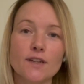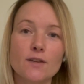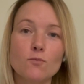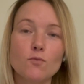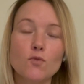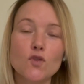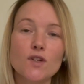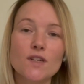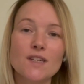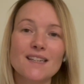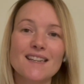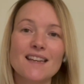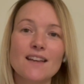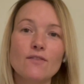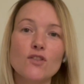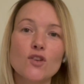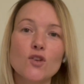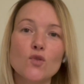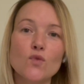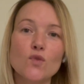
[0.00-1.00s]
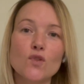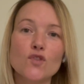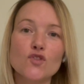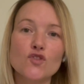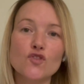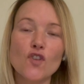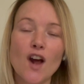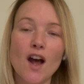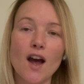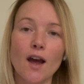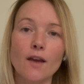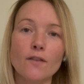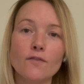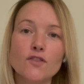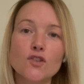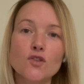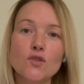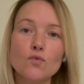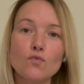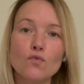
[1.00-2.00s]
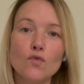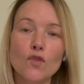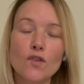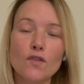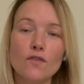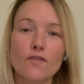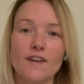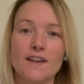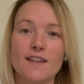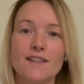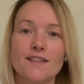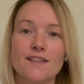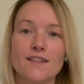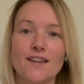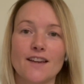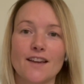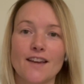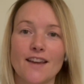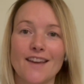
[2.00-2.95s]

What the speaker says: it wouldn't give you the drive to run faster